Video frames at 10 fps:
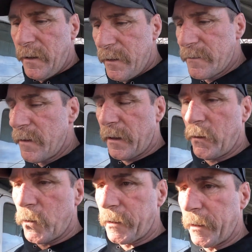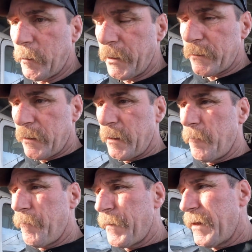It's not going to work out me trying to
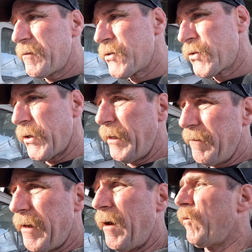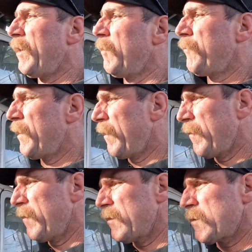straighten that one up.
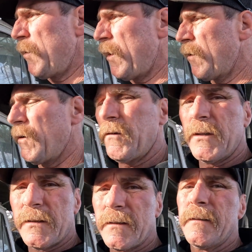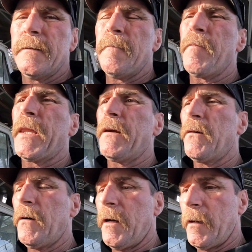The smaller one was
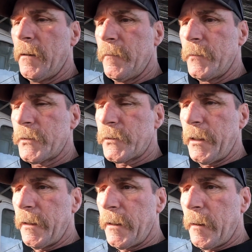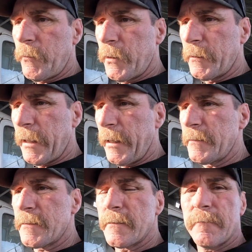straightening up real
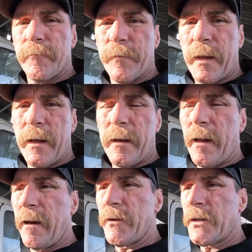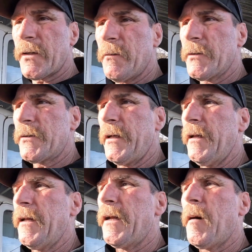nice. I didn't have any trouble
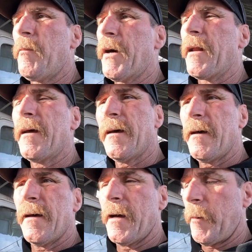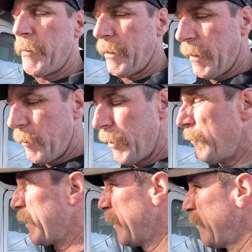straightening it up, but I'm not going to be
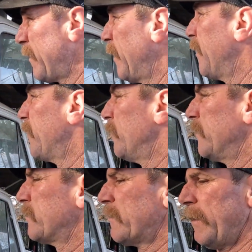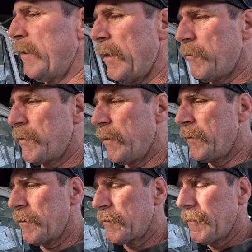able to get the other one straightened up, so I
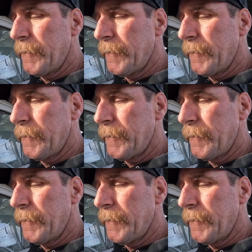just